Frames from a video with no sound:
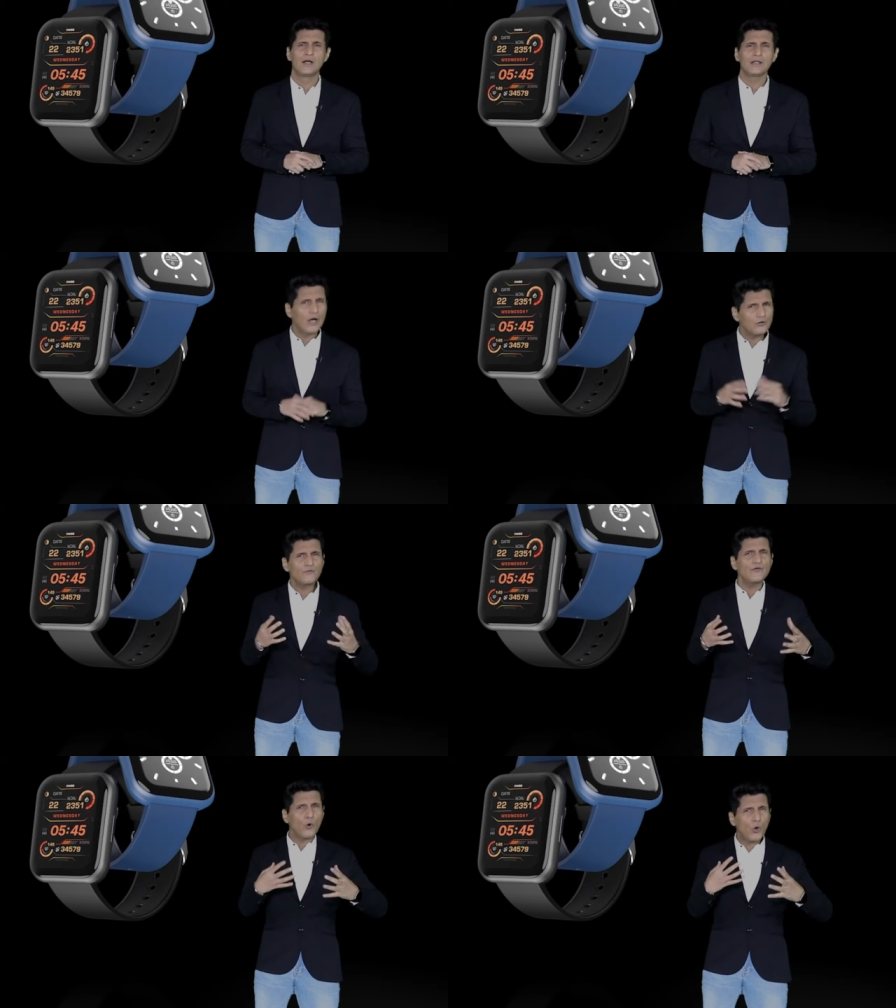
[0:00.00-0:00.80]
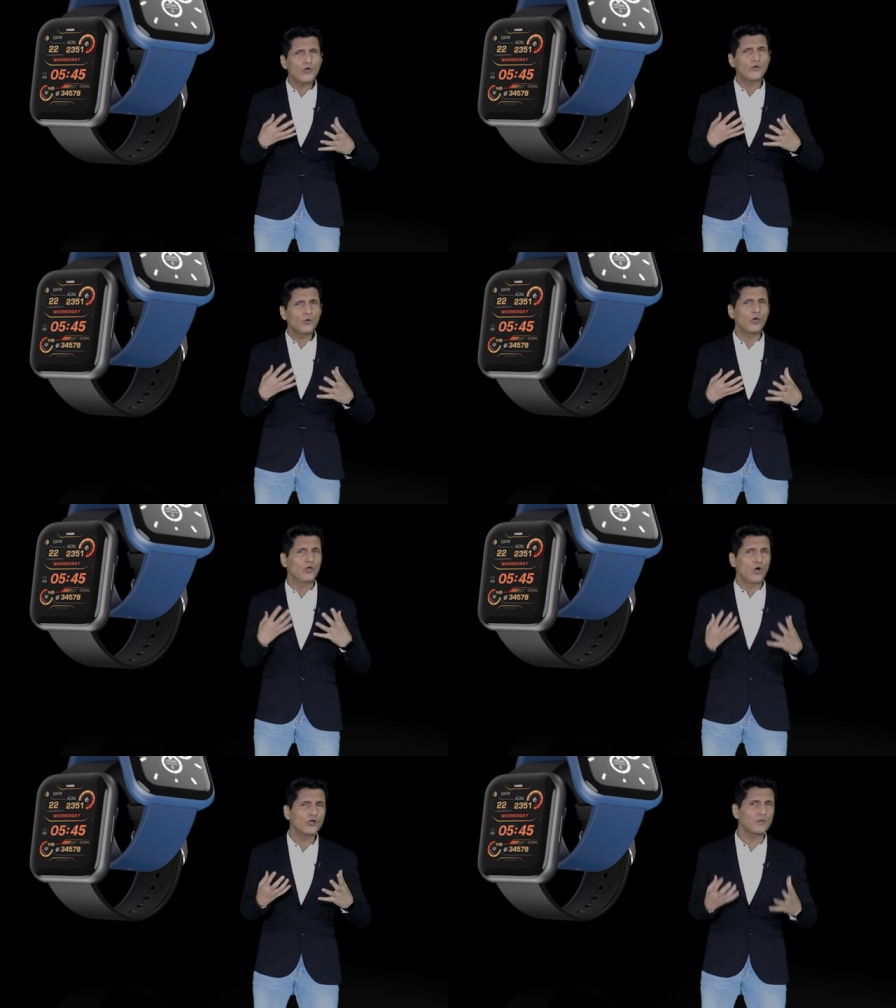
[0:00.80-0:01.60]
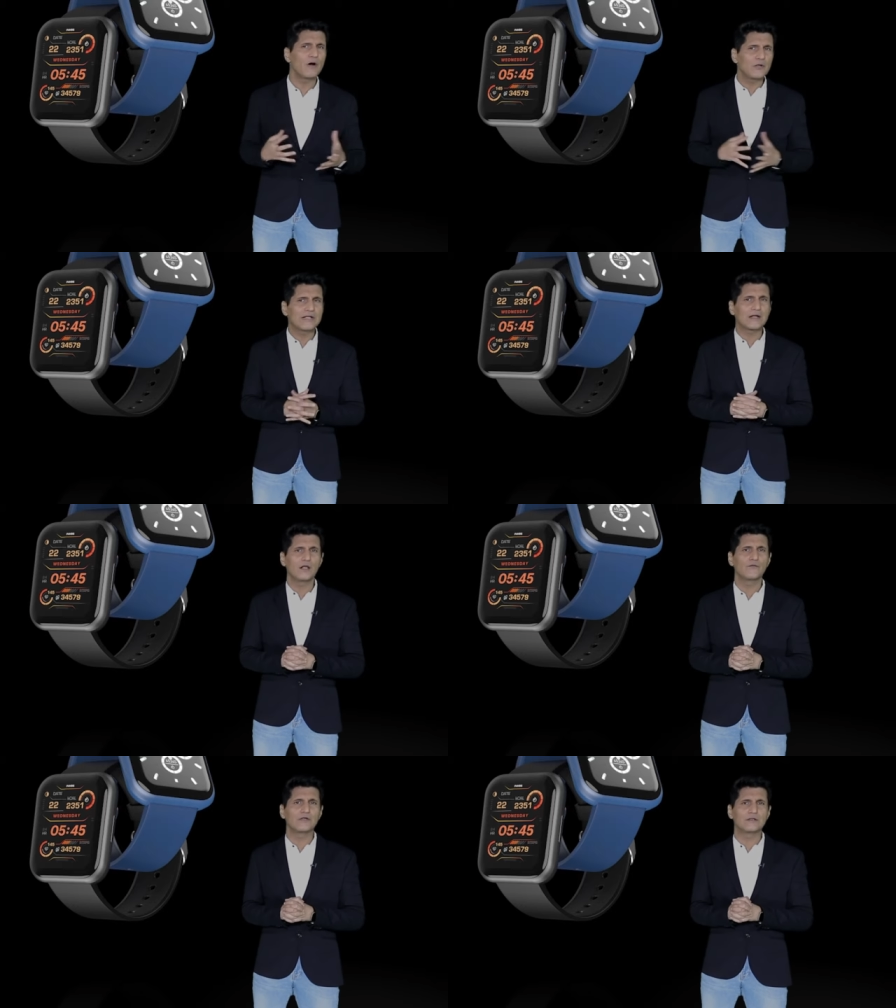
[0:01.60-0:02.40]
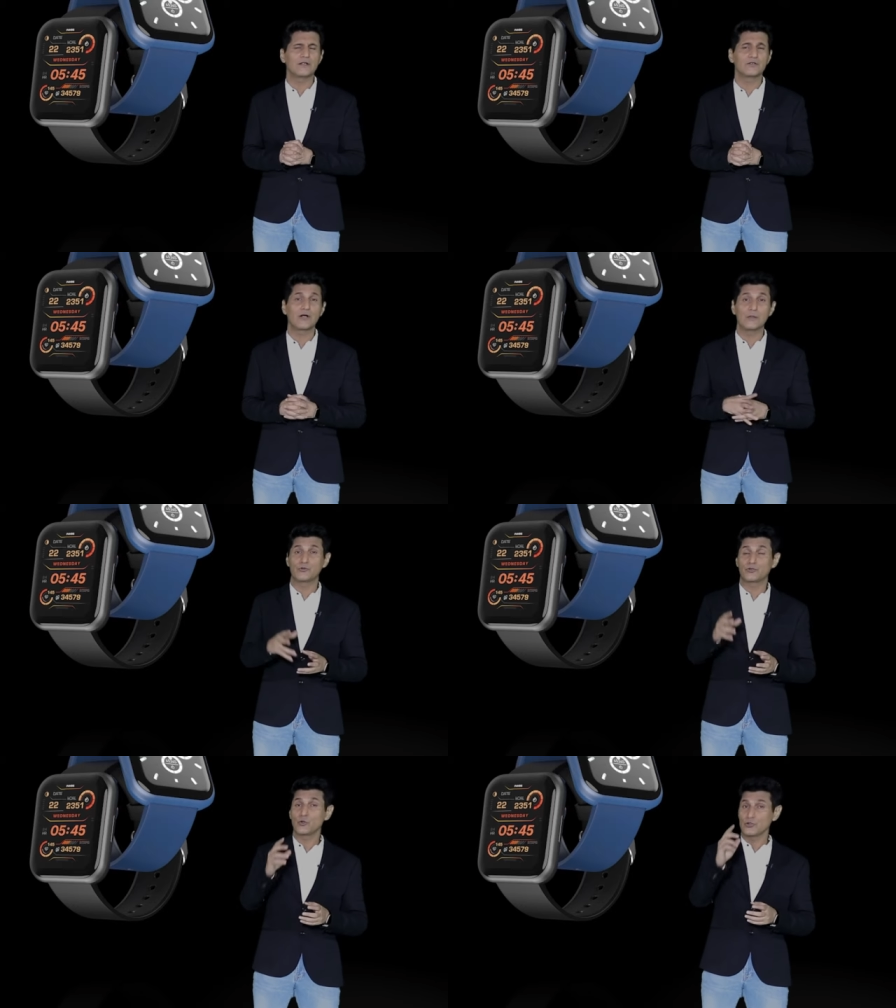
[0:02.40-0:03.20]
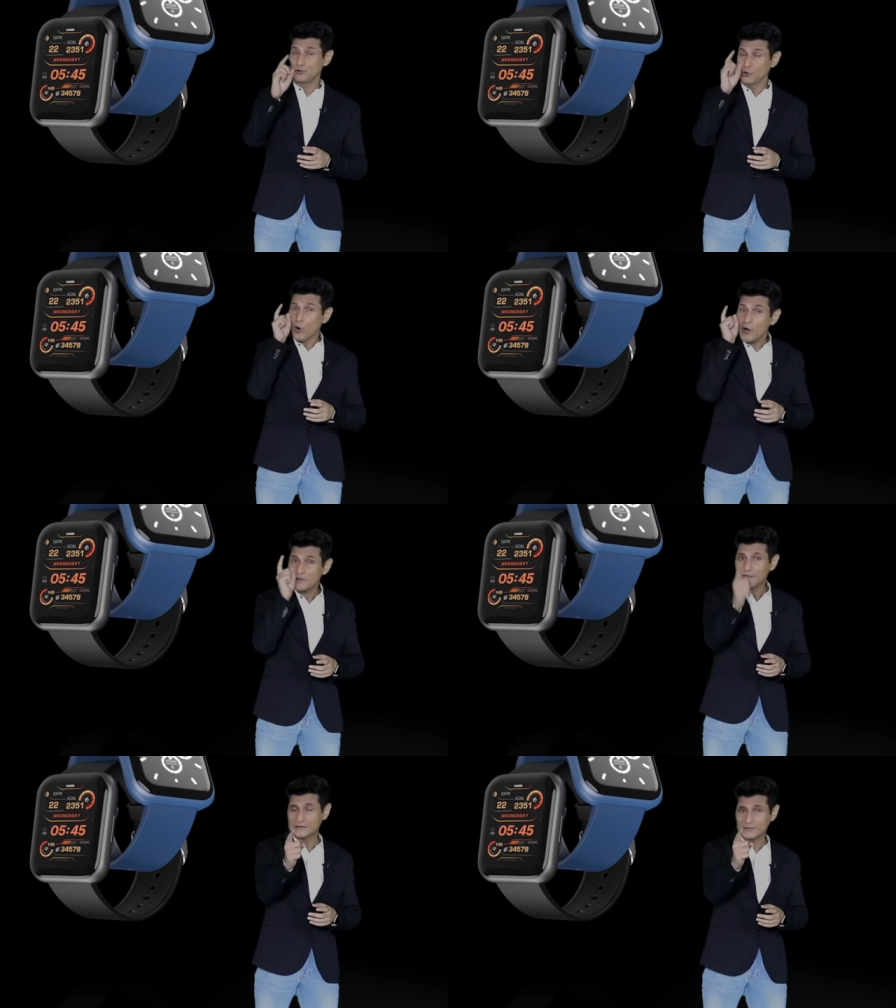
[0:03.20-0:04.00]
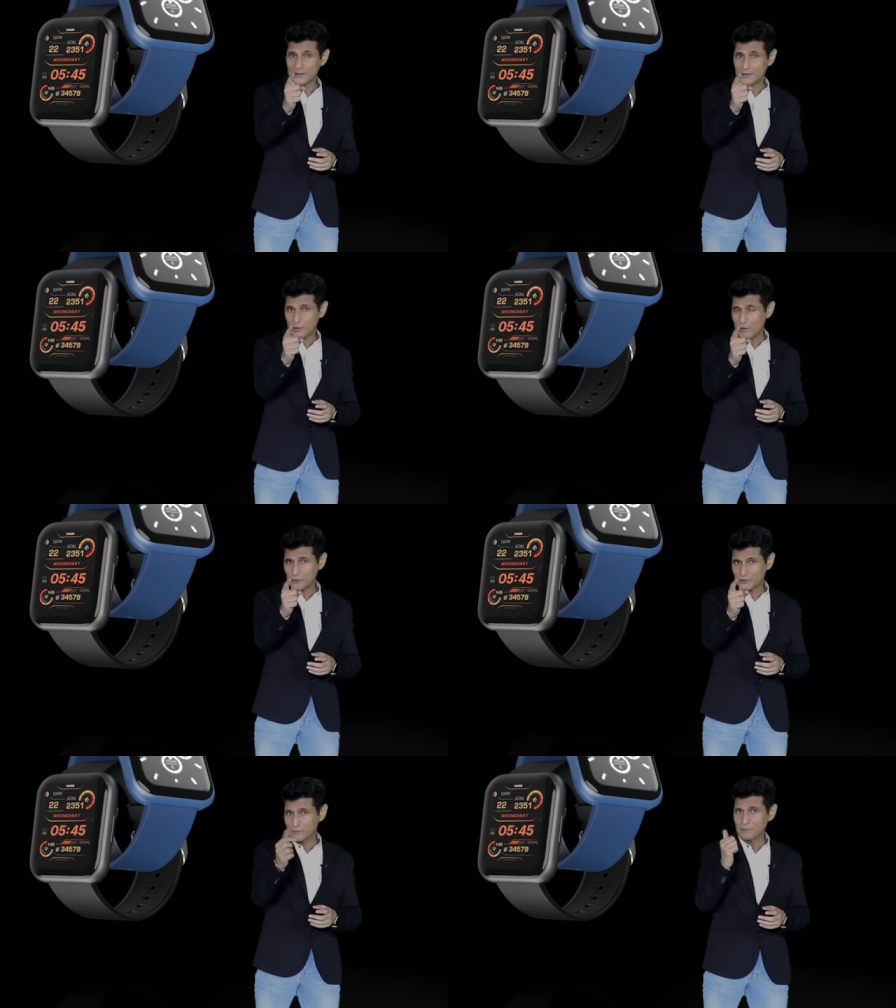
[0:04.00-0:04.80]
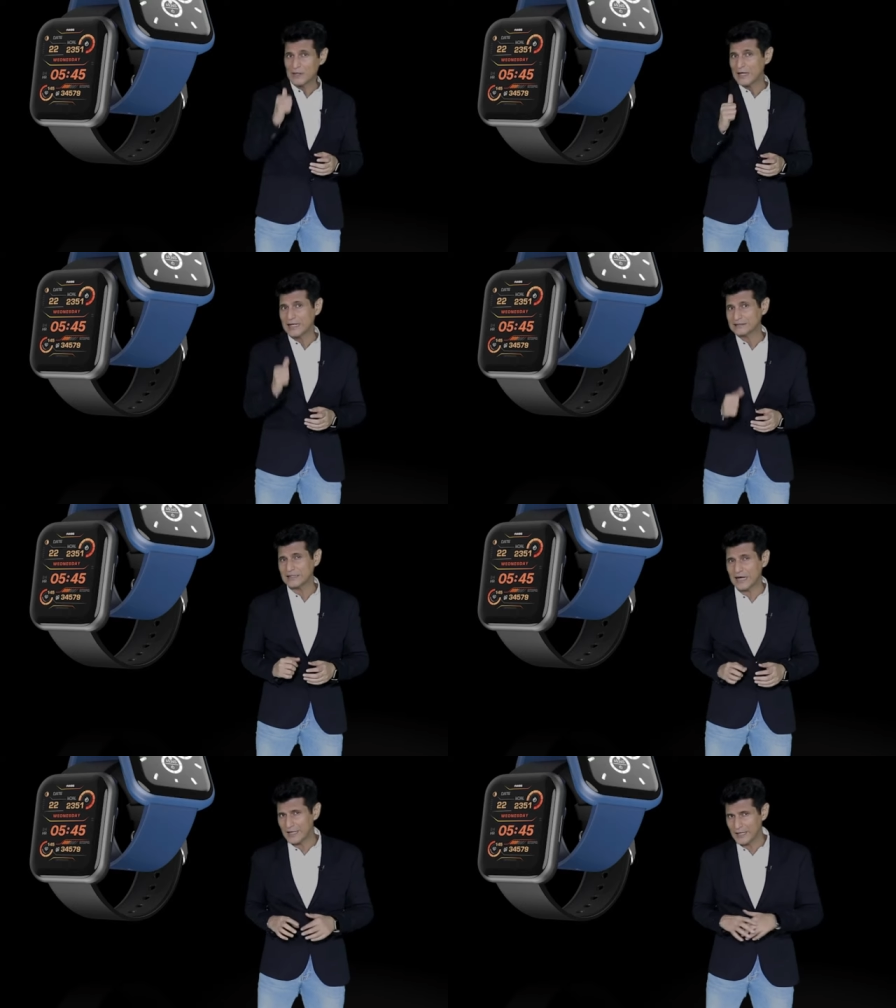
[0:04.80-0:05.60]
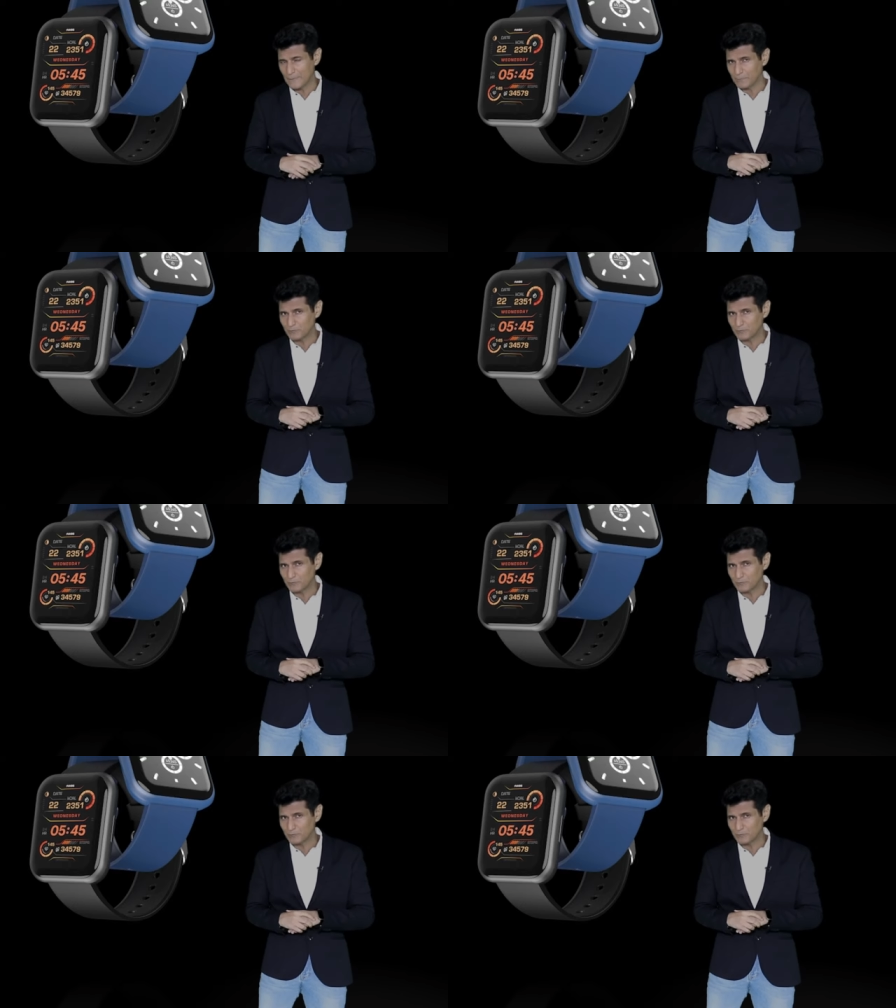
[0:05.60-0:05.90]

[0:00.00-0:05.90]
Now that we all know a lot about the ColorFit Ultra, I'm sure you're as excited about it as I am.